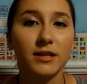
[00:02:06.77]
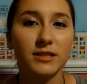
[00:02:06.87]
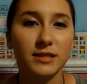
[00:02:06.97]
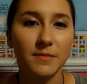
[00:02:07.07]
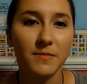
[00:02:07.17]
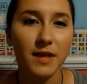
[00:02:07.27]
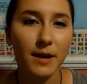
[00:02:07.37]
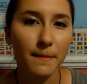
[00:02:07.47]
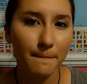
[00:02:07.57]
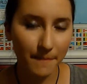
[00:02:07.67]

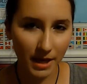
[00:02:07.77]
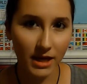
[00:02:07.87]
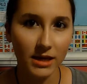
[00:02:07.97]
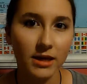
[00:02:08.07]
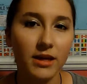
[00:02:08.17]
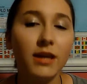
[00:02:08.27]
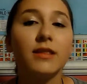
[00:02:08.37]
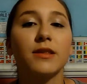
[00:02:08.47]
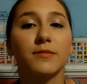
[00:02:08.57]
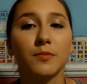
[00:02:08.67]
something big in
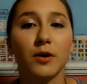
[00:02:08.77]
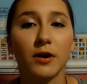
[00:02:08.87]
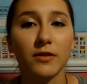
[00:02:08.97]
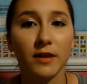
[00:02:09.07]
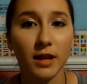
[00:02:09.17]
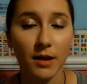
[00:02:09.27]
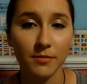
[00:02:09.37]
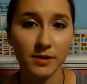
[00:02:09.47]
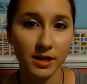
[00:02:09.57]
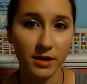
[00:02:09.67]
this book that I
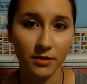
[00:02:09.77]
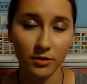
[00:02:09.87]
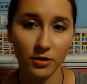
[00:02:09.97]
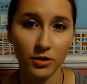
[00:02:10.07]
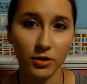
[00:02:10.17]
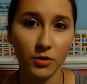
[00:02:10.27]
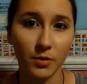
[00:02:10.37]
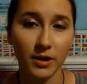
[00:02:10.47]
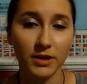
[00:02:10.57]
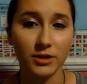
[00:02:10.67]
was either
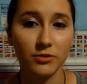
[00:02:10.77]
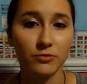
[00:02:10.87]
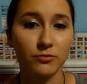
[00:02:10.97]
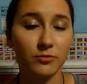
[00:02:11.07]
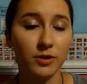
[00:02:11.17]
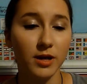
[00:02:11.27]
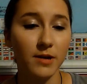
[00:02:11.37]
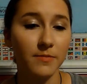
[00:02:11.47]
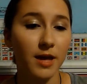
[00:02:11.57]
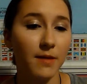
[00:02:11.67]
going to
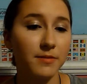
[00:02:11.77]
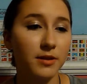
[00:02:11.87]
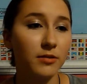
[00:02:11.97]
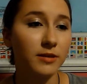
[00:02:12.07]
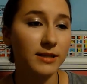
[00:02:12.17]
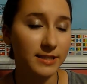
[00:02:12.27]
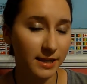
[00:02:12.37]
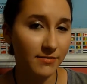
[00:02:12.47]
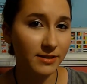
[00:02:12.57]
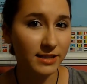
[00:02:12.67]
be absolutely
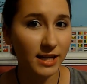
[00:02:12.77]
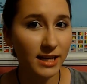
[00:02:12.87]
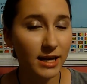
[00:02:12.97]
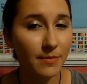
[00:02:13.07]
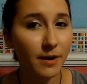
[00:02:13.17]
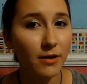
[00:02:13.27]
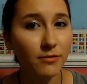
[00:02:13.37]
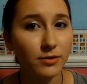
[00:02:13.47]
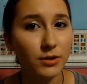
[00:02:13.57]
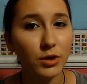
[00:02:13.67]
devastated
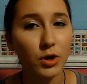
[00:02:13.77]
about,